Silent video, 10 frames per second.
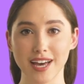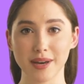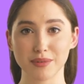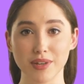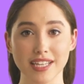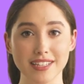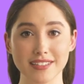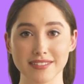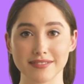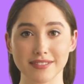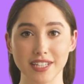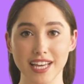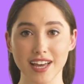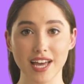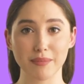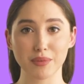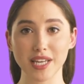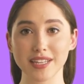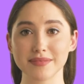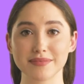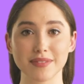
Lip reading: upgraded, did not upgrade.